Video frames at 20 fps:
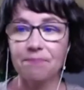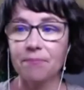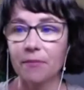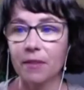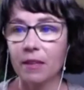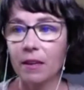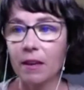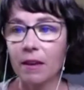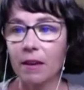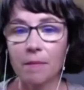
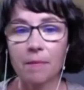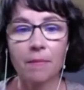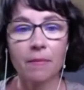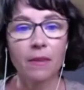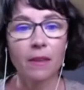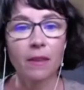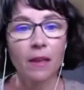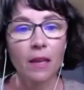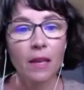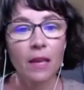Yeah.
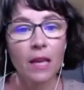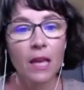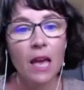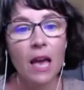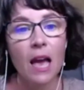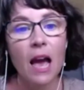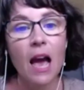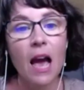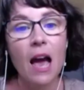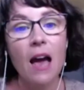
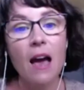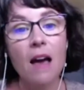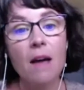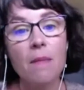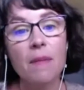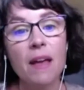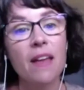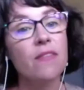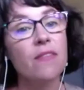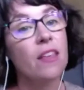
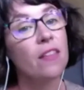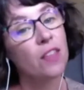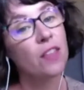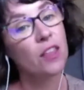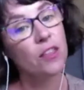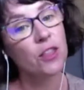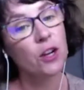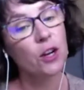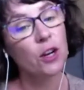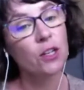And then the
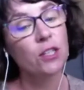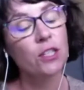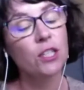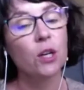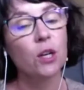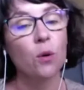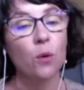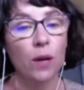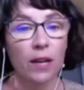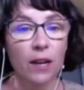third, to
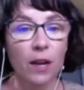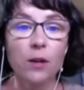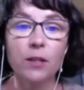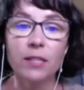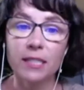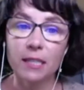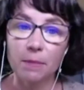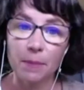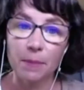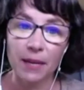quit
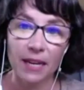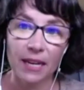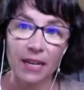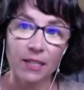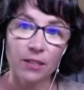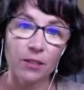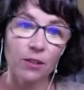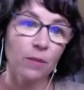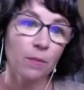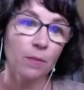
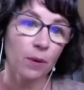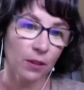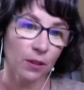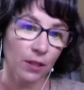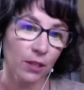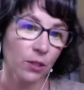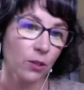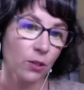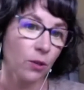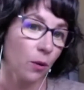OCPs or the birth
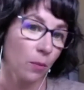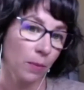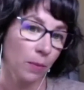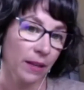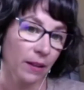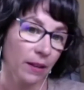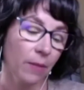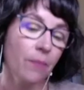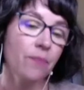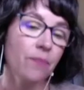control
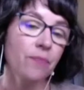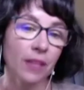pill.